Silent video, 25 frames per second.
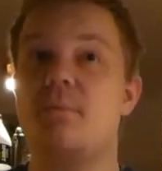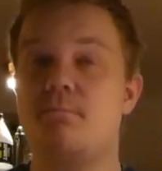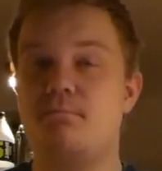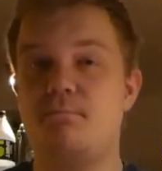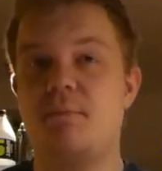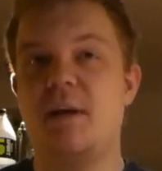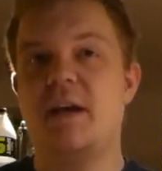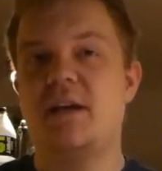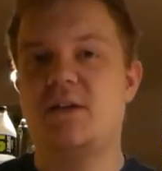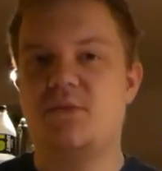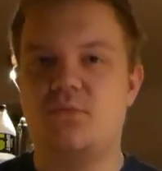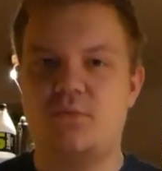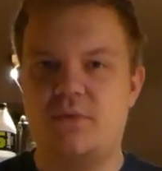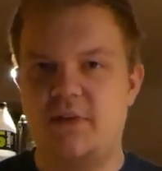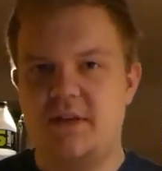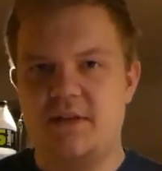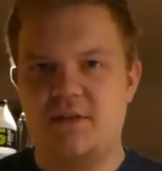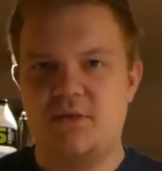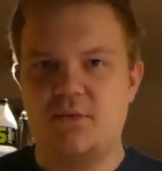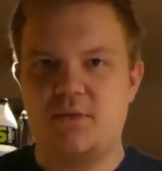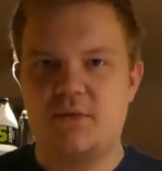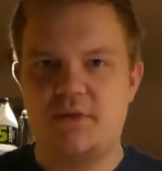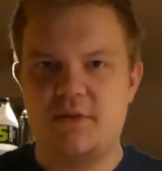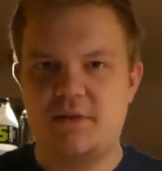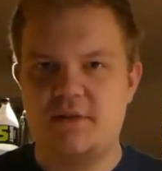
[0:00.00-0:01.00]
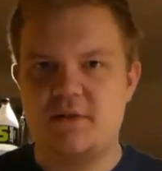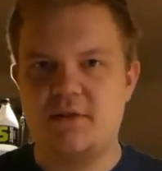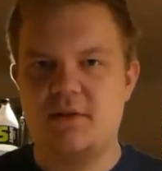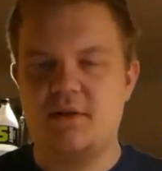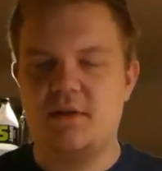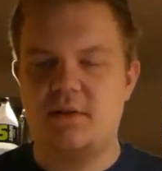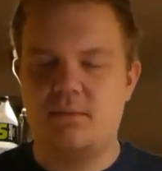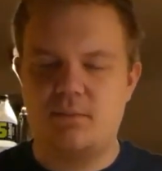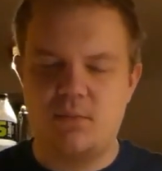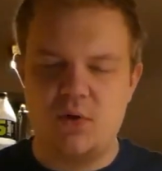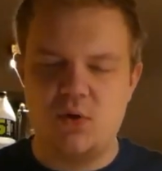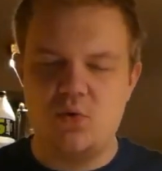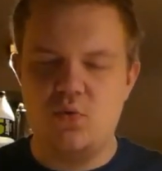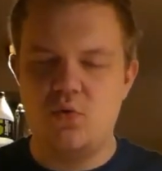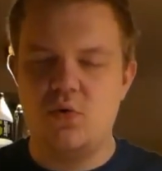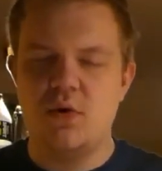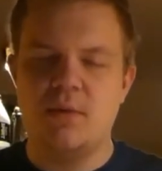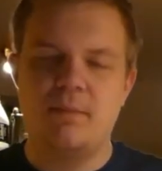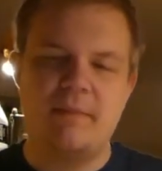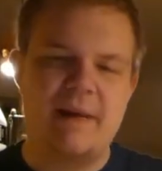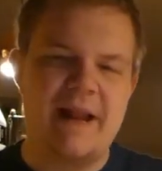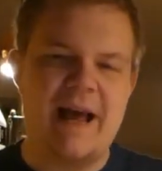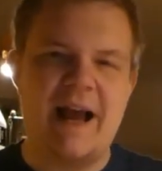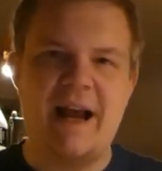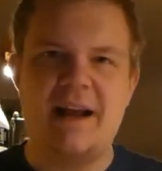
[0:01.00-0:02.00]
base resources, blue
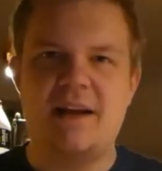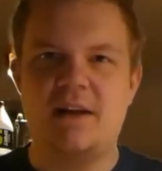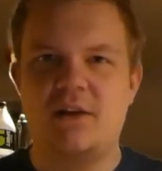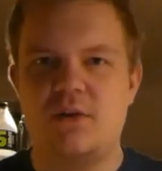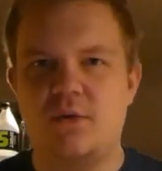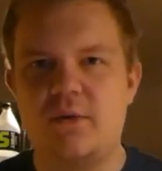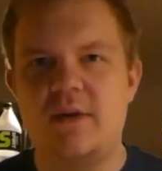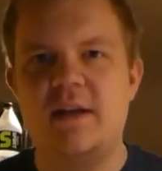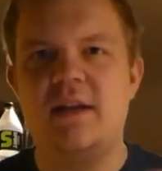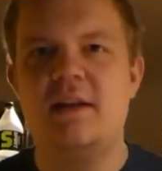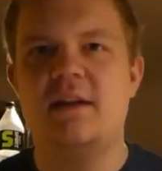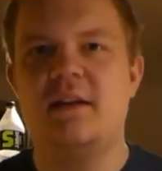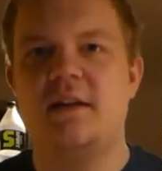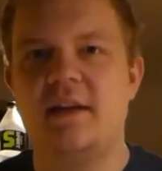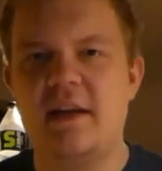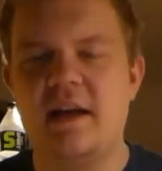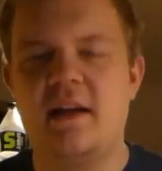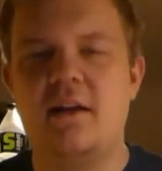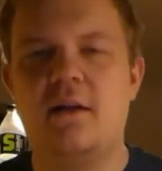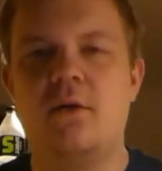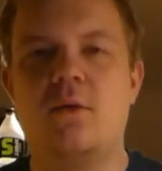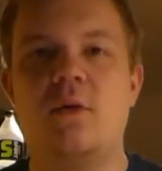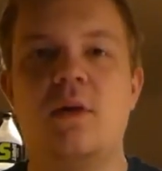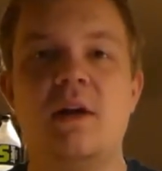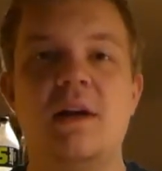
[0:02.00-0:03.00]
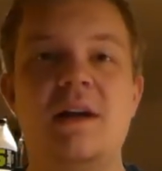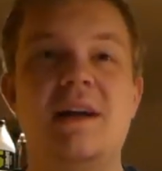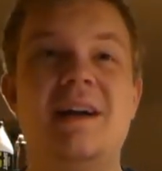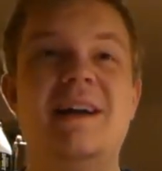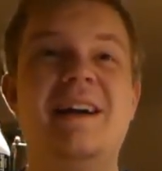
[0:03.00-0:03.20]
and black and green and yellow,